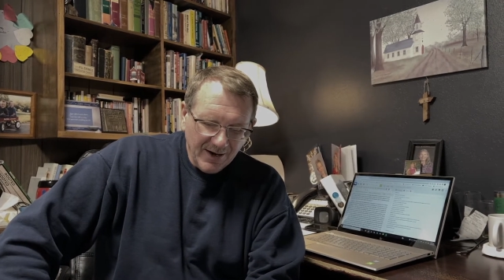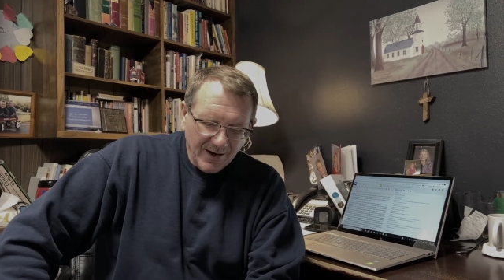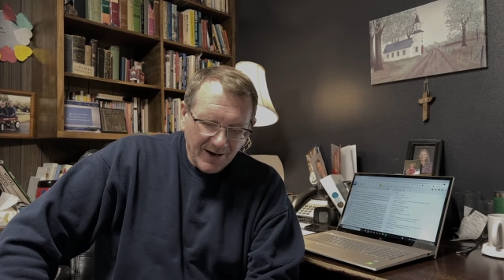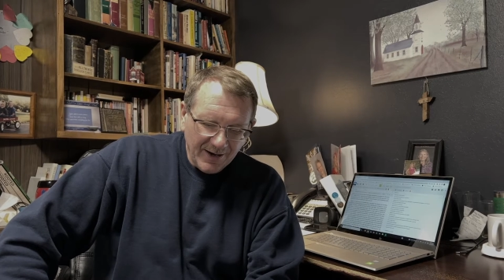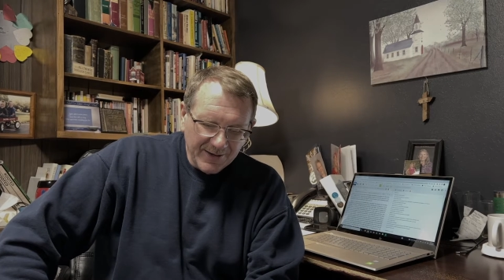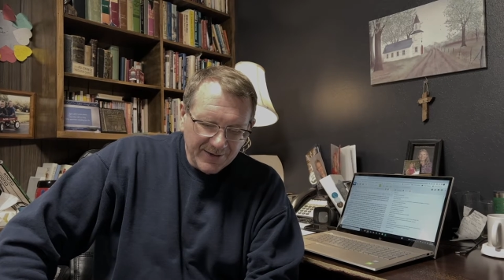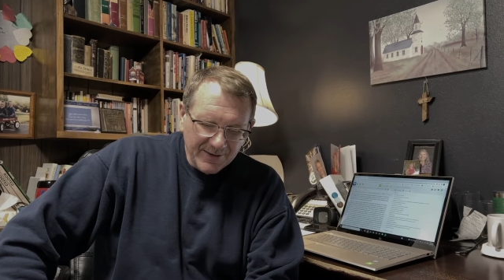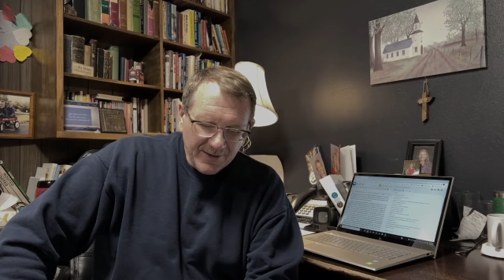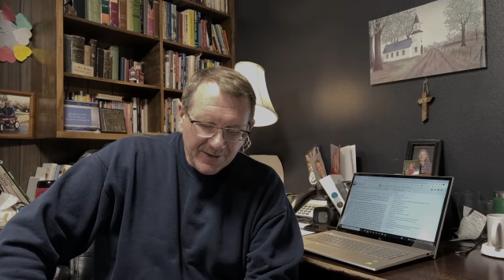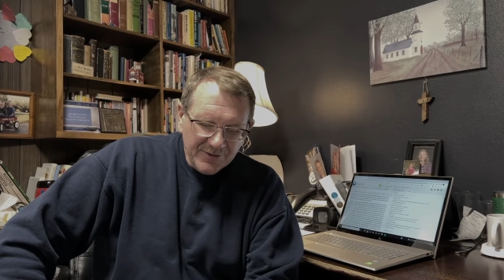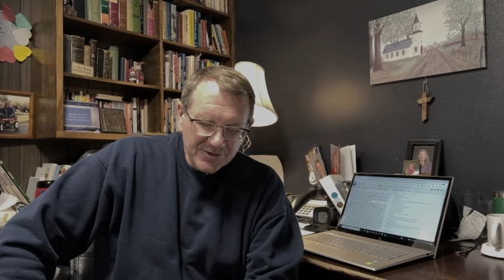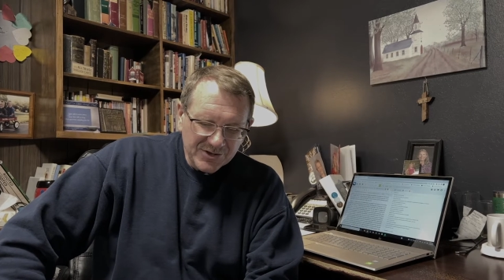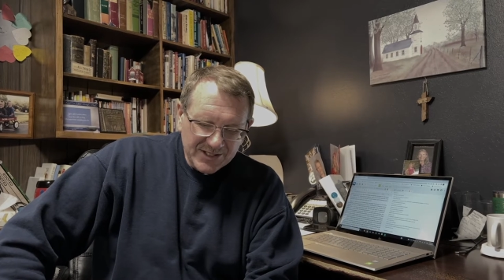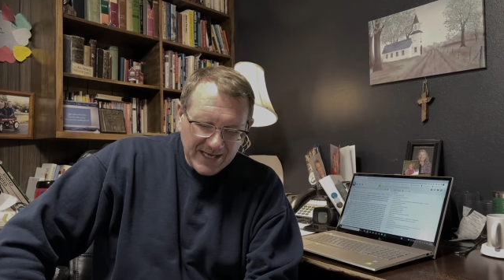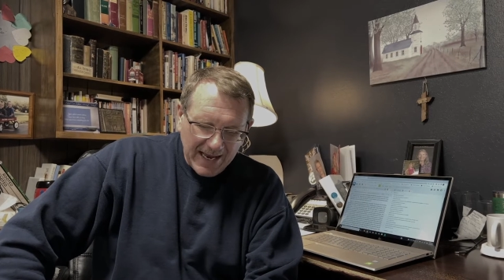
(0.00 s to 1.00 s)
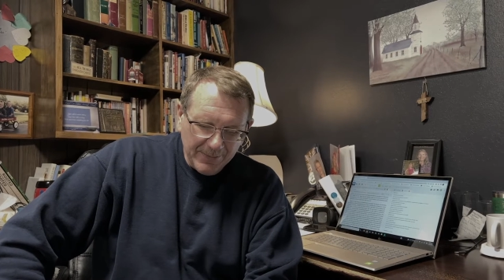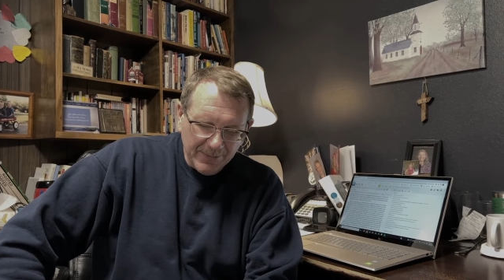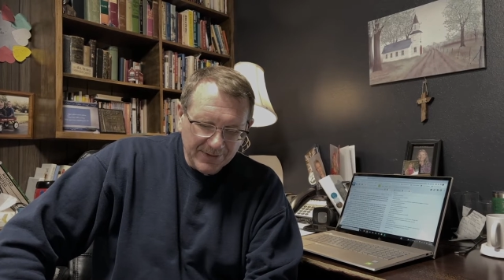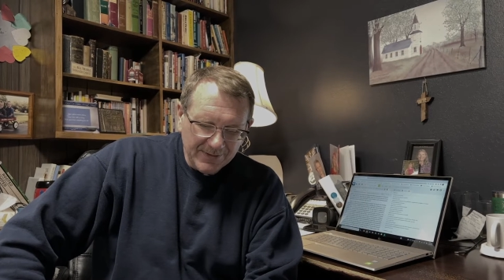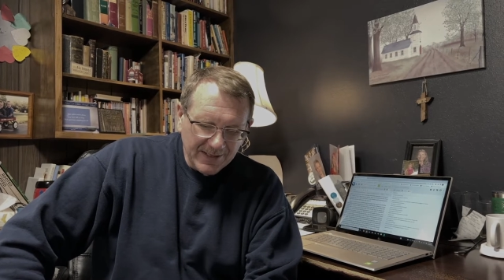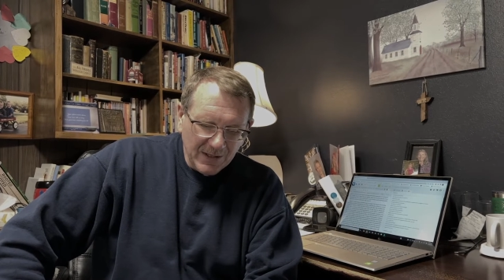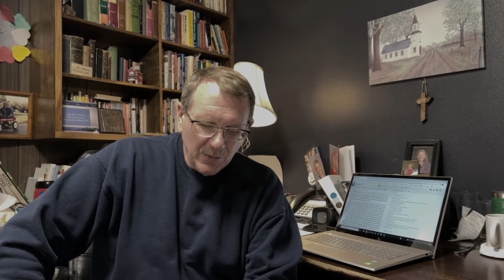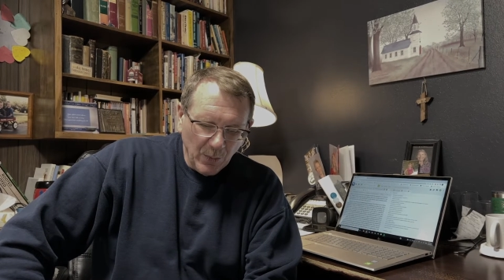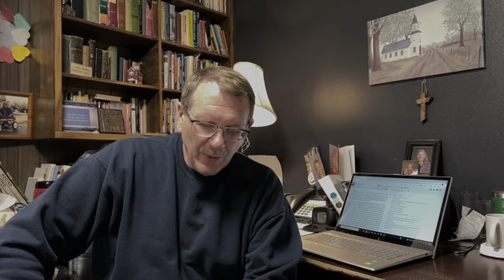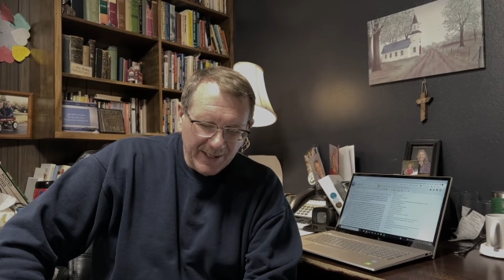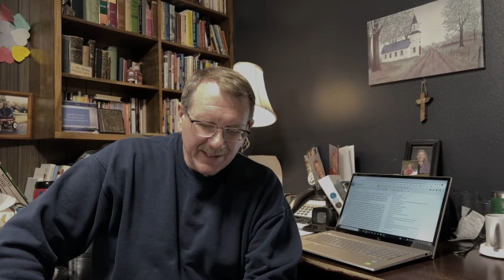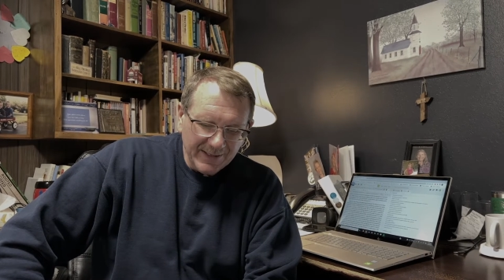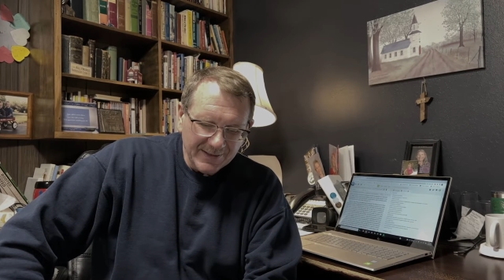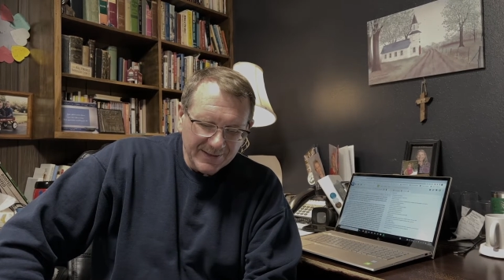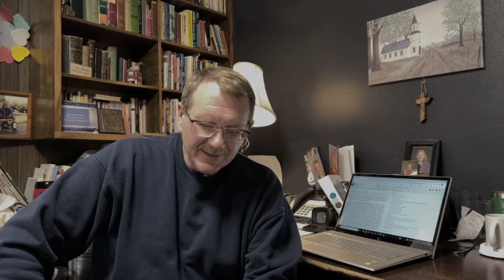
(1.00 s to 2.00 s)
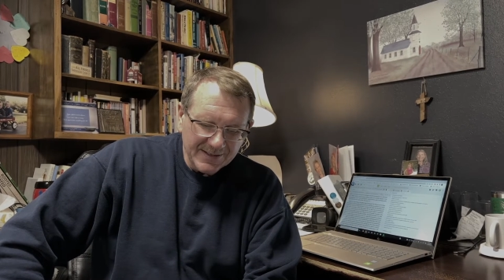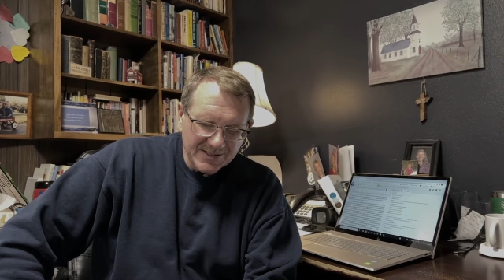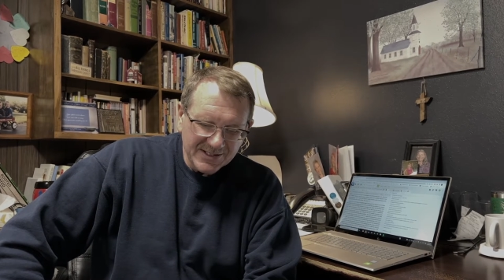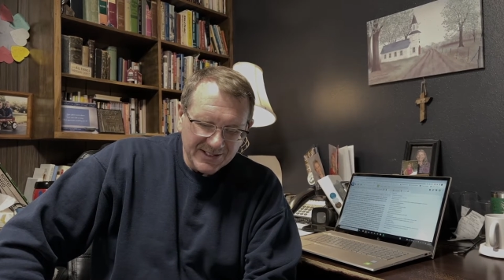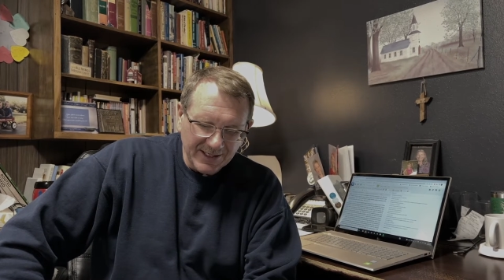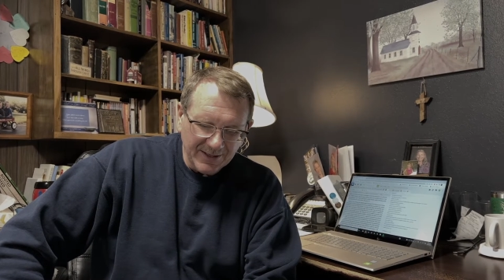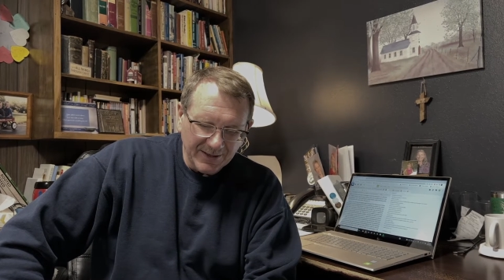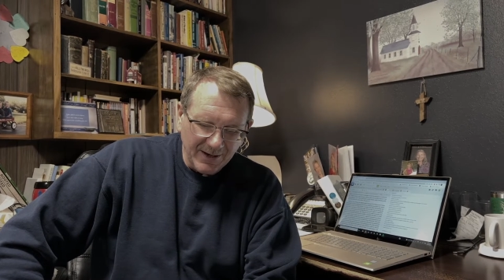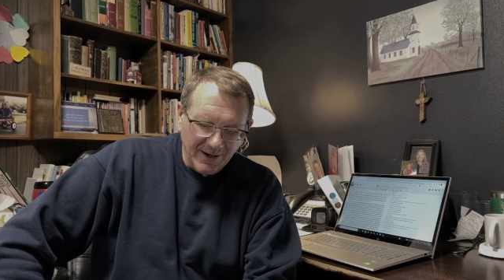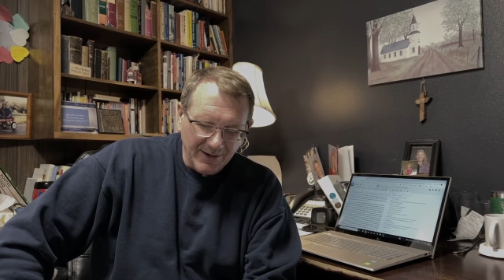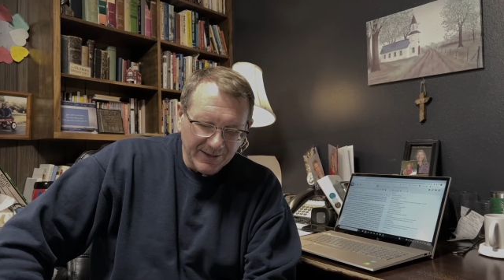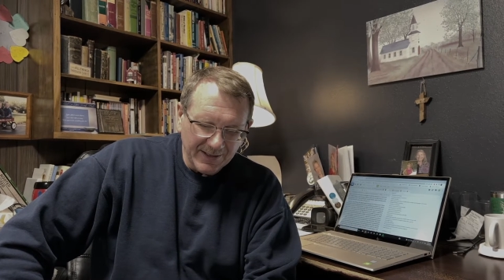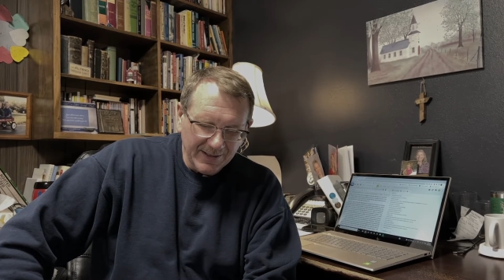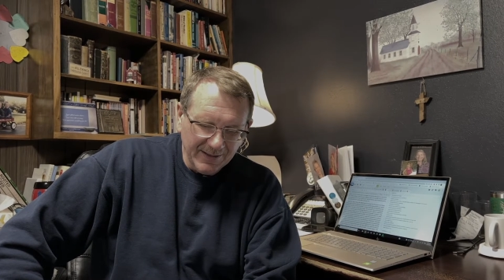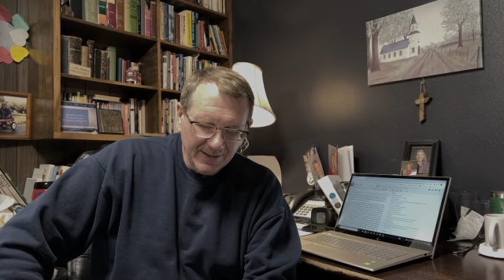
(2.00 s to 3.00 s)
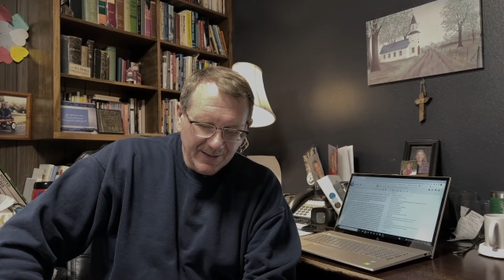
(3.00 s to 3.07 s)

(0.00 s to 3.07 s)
On another Sabbath, he went into the synagogue